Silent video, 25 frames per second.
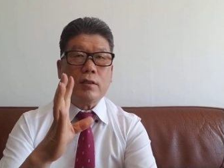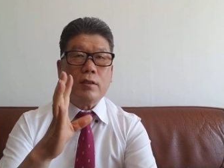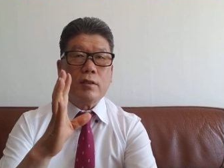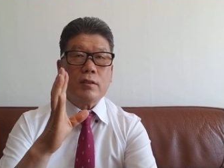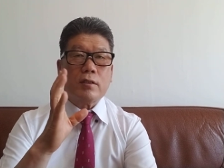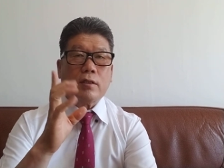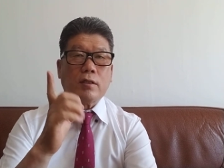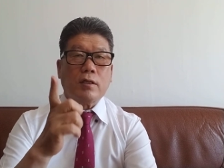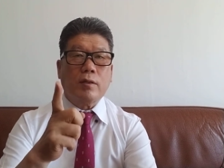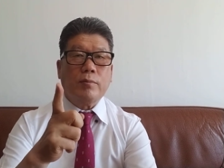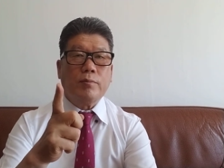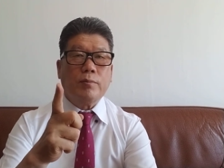
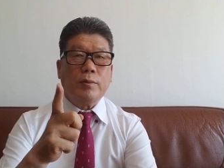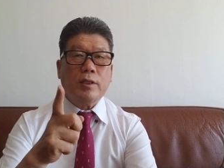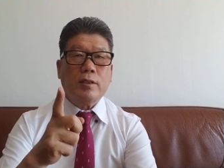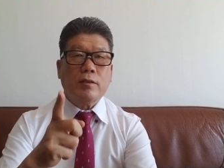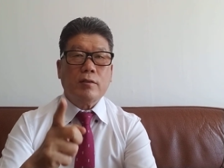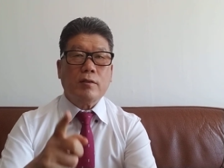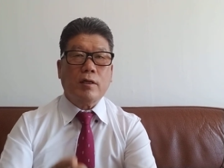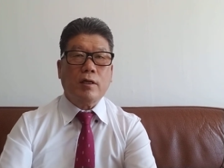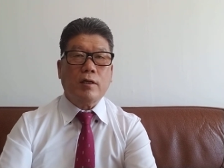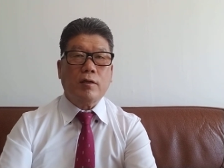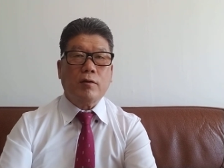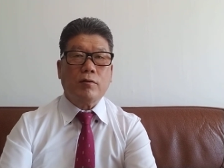The
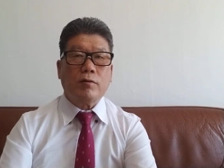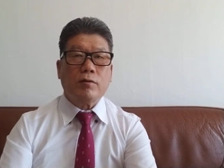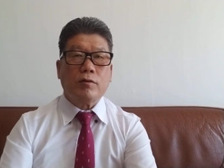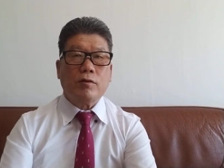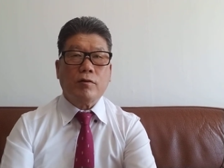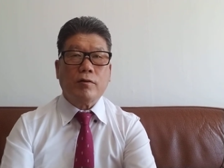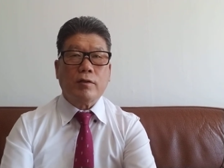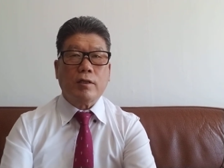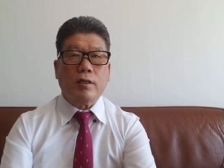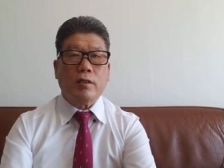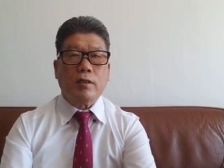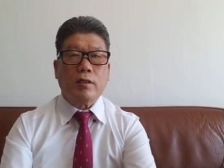conventional
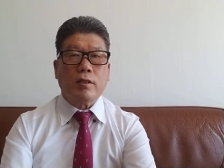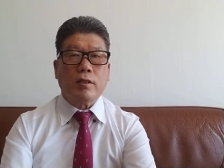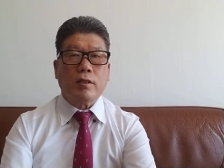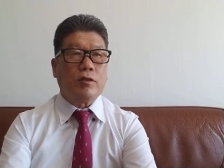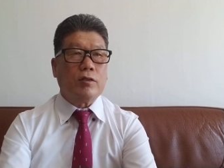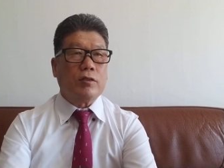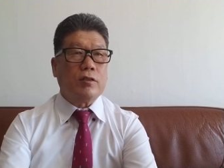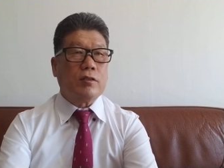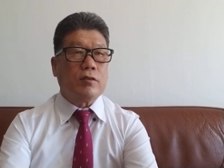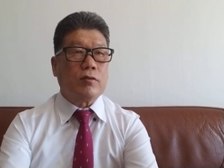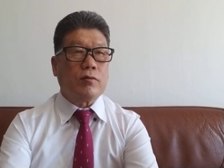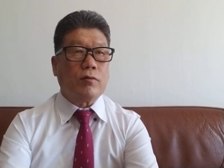auction and the
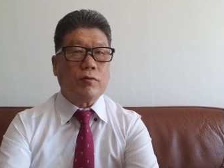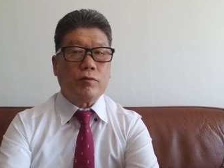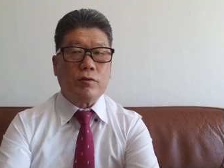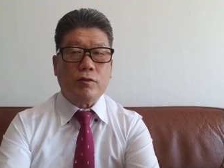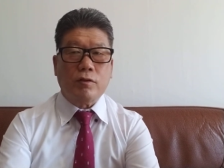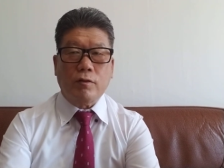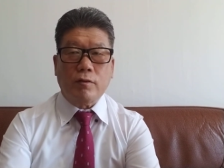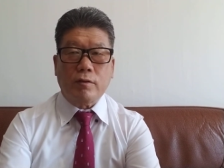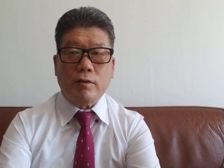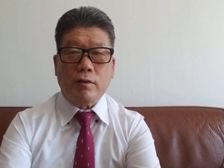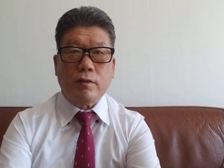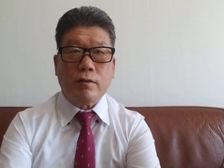Dutch's
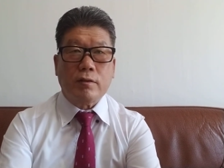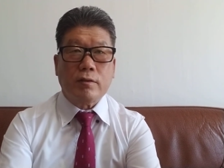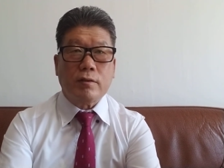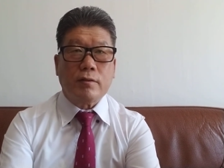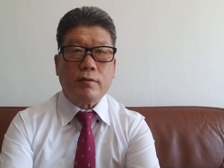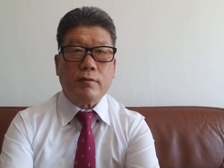auction.